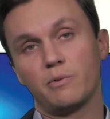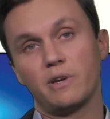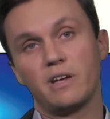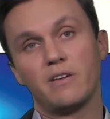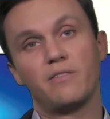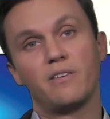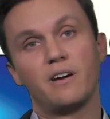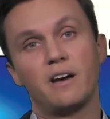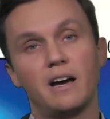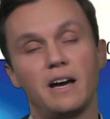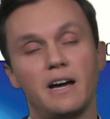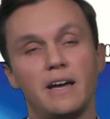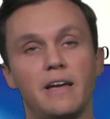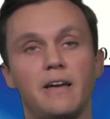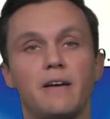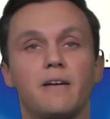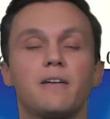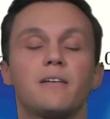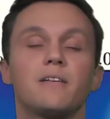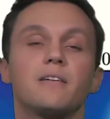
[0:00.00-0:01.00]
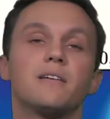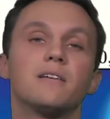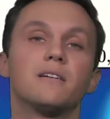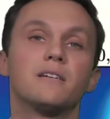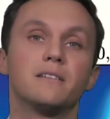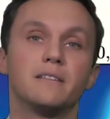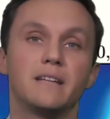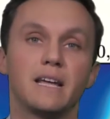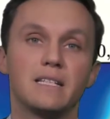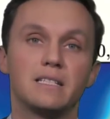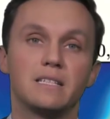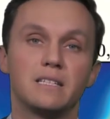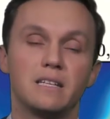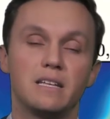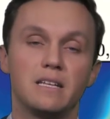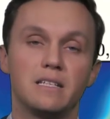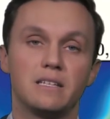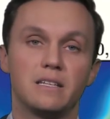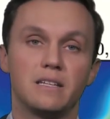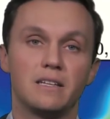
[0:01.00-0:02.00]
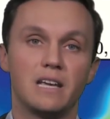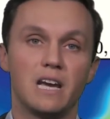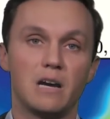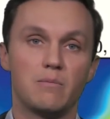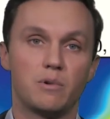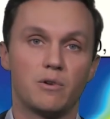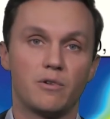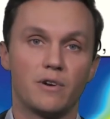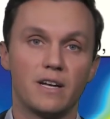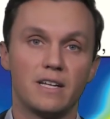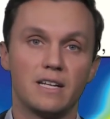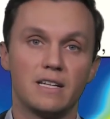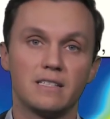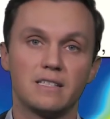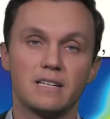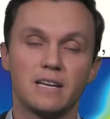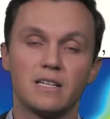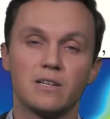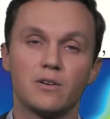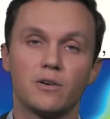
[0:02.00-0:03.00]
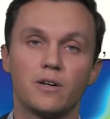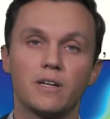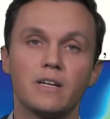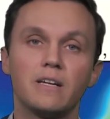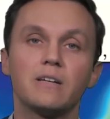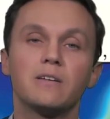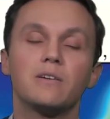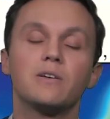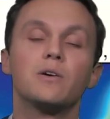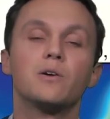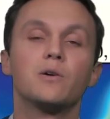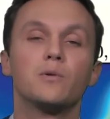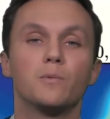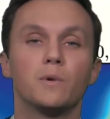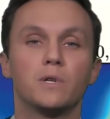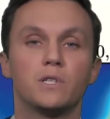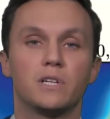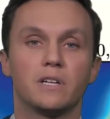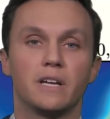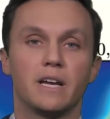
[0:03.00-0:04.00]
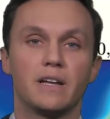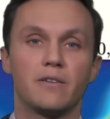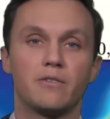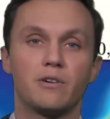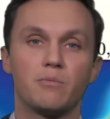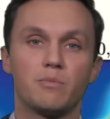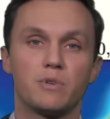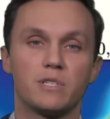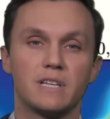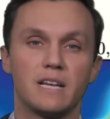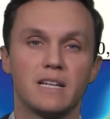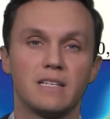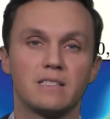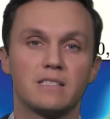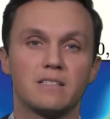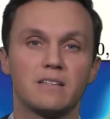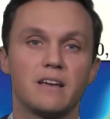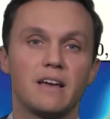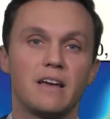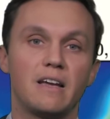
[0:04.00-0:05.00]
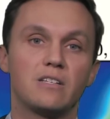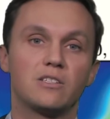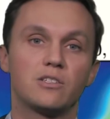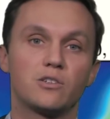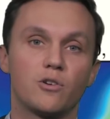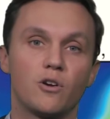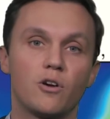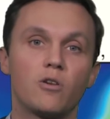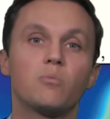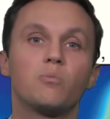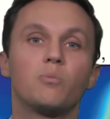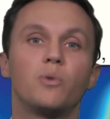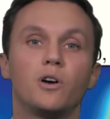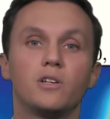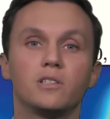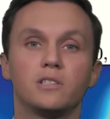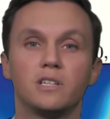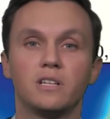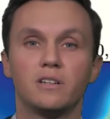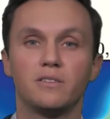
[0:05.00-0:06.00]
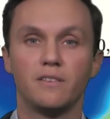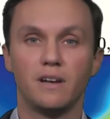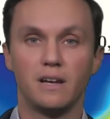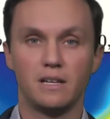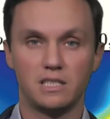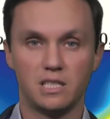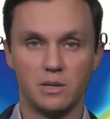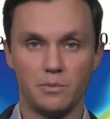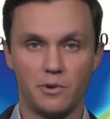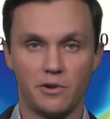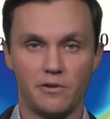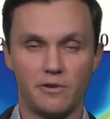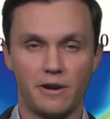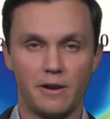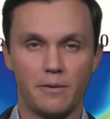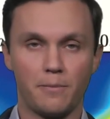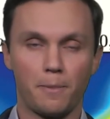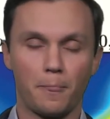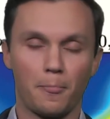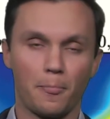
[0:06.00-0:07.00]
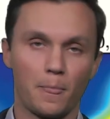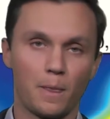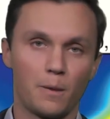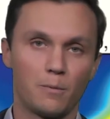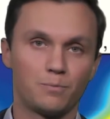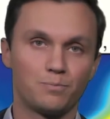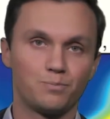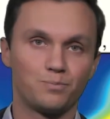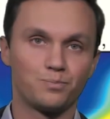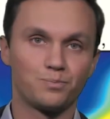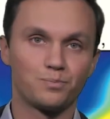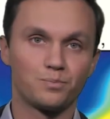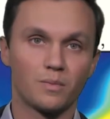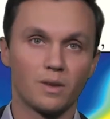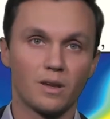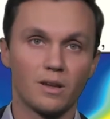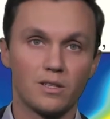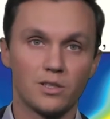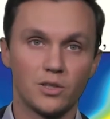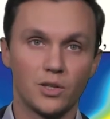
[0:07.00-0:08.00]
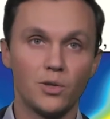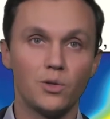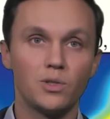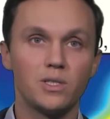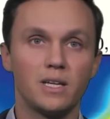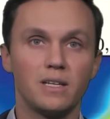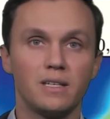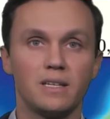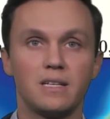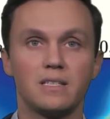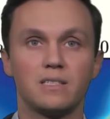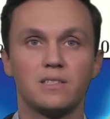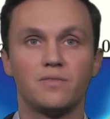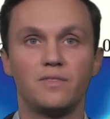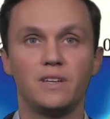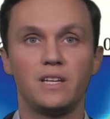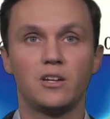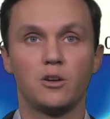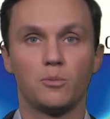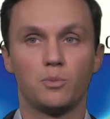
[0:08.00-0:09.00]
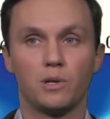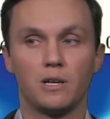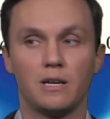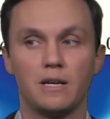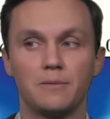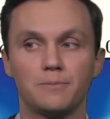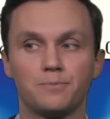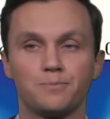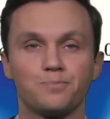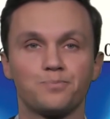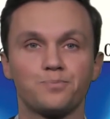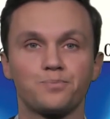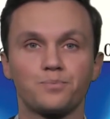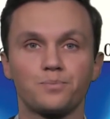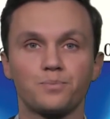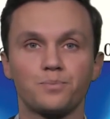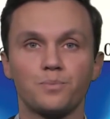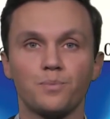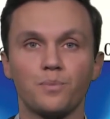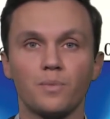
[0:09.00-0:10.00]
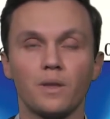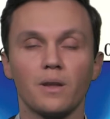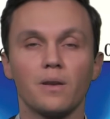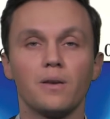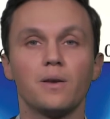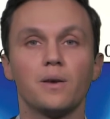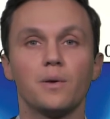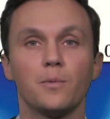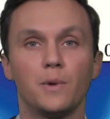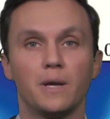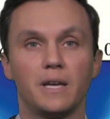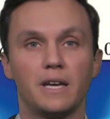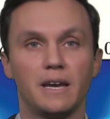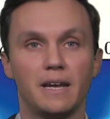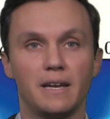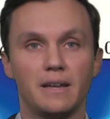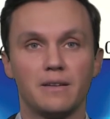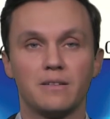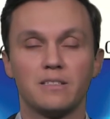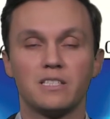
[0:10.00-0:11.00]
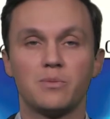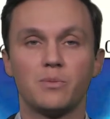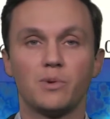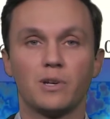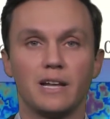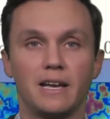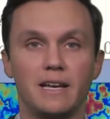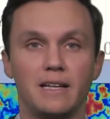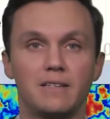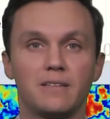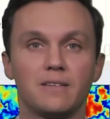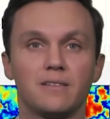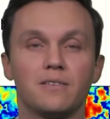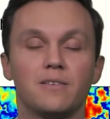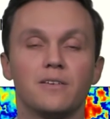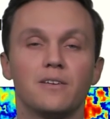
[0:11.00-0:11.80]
we have high densities in the upper right-hand side corner, which again represents a strong positive asymmetry. So using this V-copula, we can simulate